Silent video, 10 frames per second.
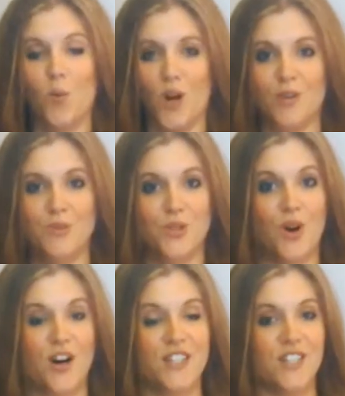Welcome to
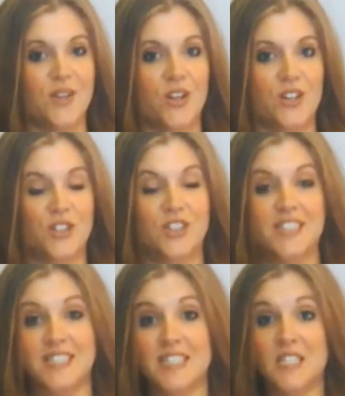RTO Doctor's
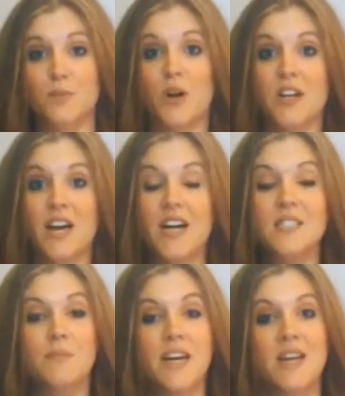6th
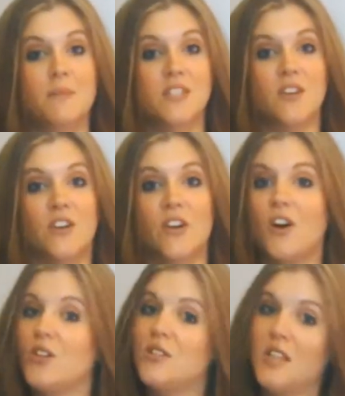podcast. My name is Lauren
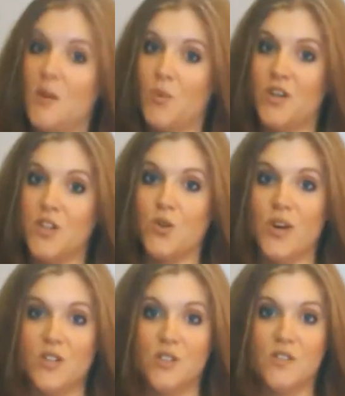Hollis. I'm one of the
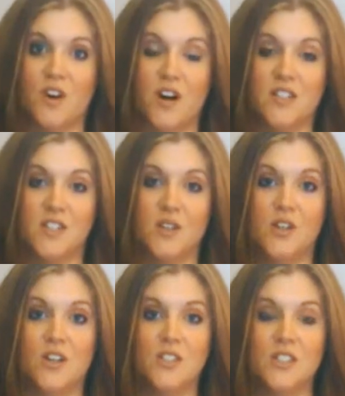directors of RTO
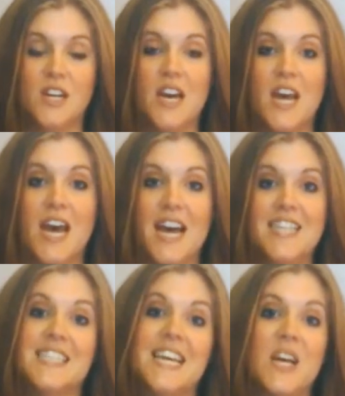Doctor,
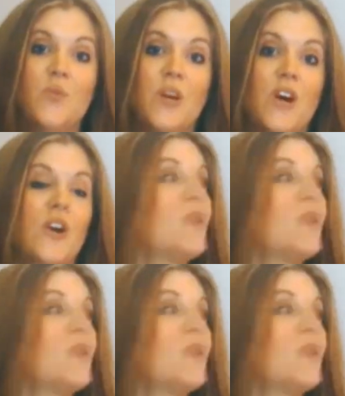and today we are